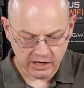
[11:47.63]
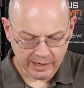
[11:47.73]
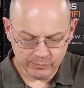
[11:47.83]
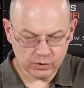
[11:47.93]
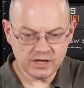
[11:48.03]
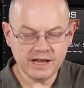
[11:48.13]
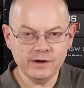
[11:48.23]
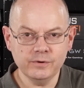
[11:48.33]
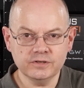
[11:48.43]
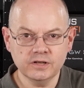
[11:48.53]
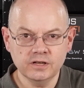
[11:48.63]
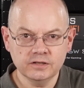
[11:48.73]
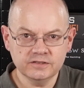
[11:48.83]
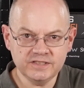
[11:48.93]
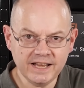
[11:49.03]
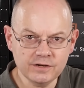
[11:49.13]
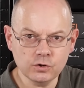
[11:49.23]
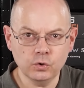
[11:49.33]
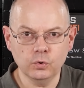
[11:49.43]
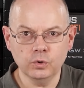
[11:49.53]
I'm looking here at a 10
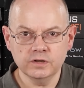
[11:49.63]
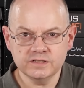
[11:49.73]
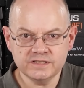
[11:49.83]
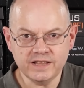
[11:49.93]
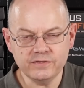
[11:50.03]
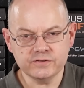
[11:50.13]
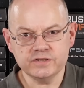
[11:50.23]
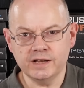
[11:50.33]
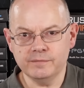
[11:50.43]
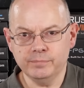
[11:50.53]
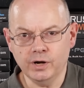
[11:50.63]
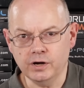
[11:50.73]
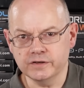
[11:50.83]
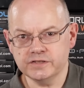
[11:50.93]
core 10th gen part,